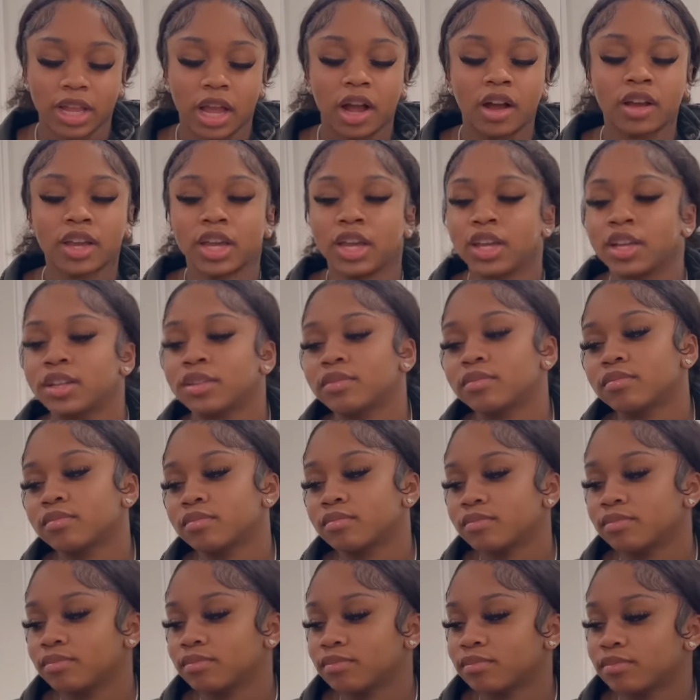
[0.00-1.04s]
Okay.
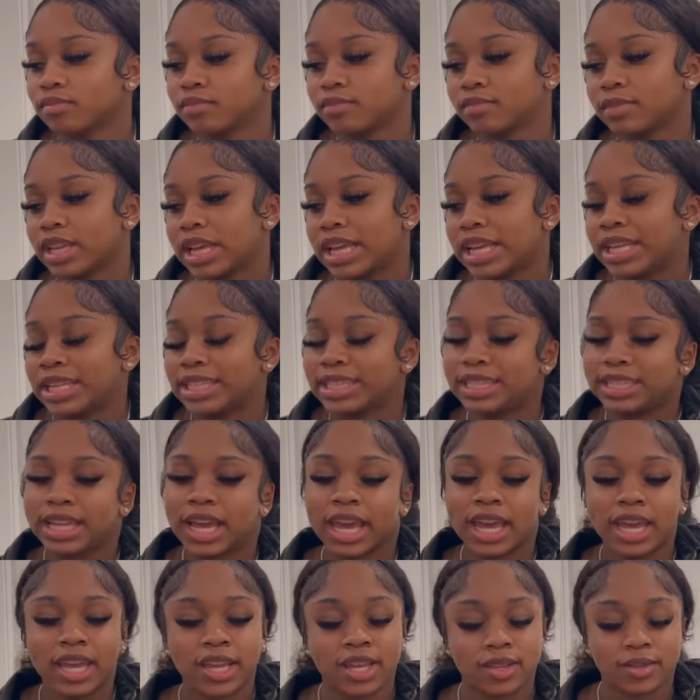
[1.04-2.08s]

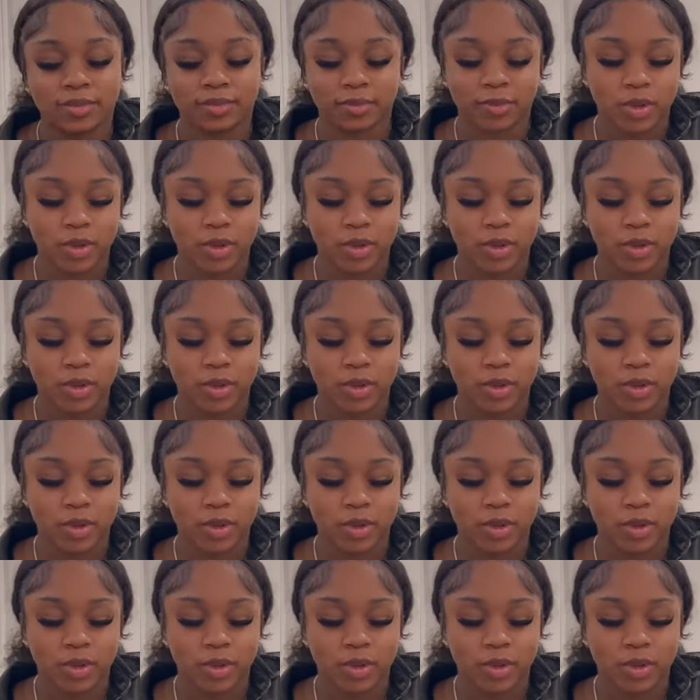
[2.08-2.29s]
Say